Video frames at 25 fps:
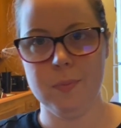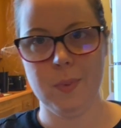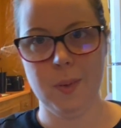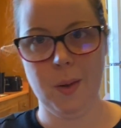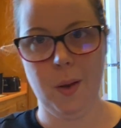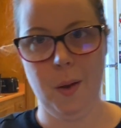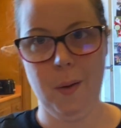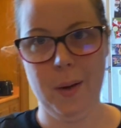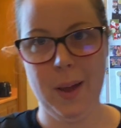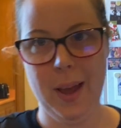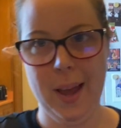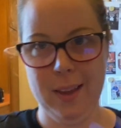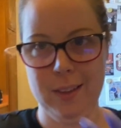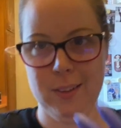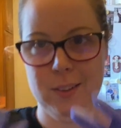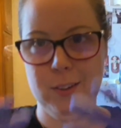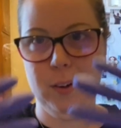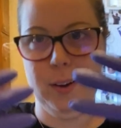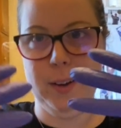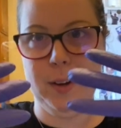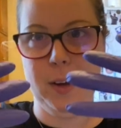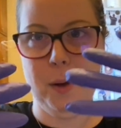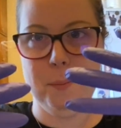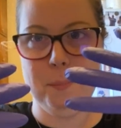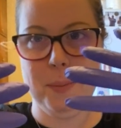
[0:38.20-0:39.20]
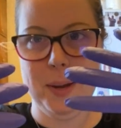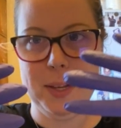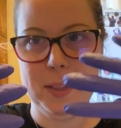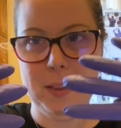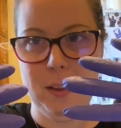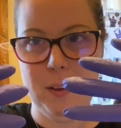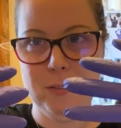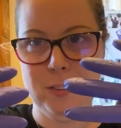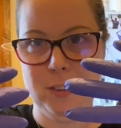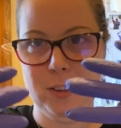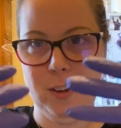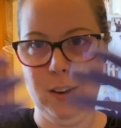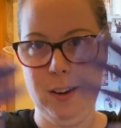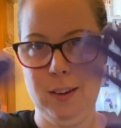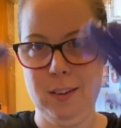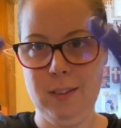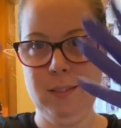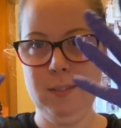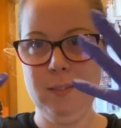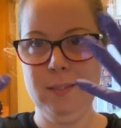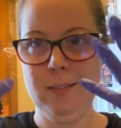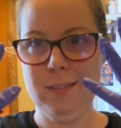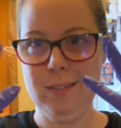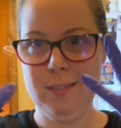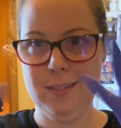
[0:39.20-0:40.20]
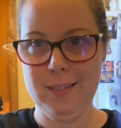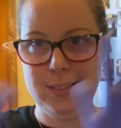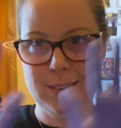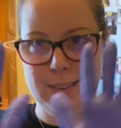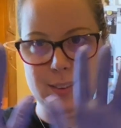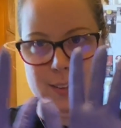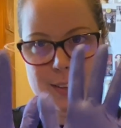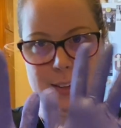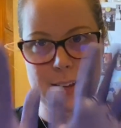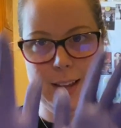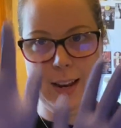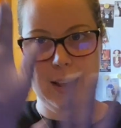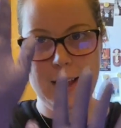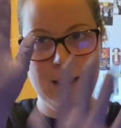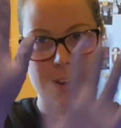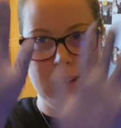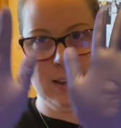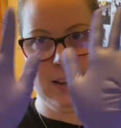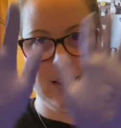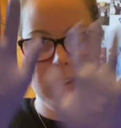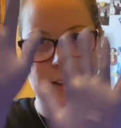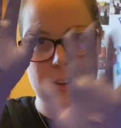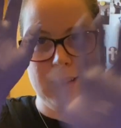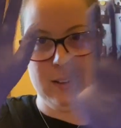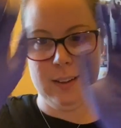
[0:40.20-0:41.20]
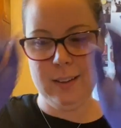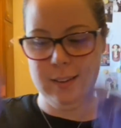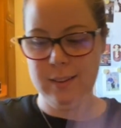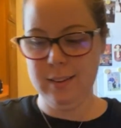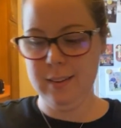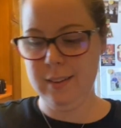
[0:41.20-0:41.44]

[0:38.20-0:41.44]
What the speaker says: Okay, so I got my gloves on. Ta-da!